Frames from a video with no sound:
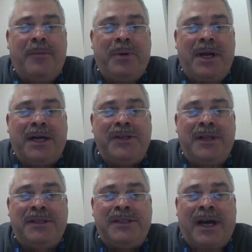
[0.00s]
production
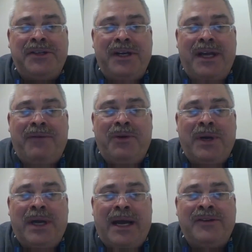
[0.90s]
that Sasha gave you
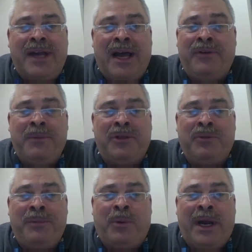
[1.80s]
guys, not from the
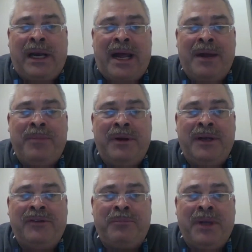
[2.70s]
three-point line, but
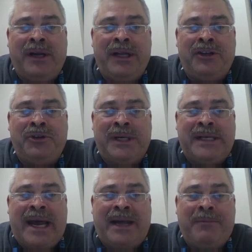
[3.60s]
his ability to
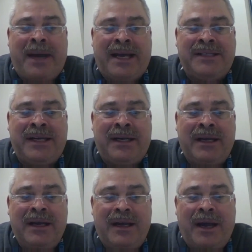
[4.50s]
attack the basket,
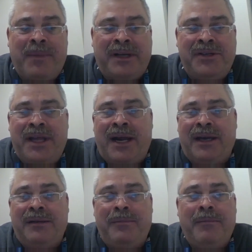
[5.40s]
how much did
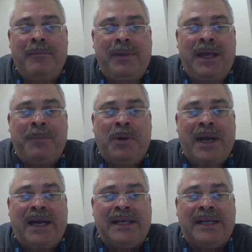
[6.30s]
that keep you
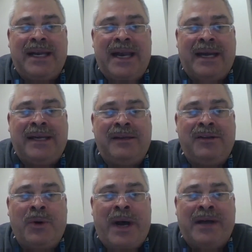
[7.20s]
guys connected
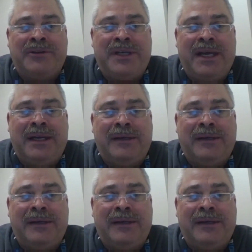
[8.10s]
to Ohio State?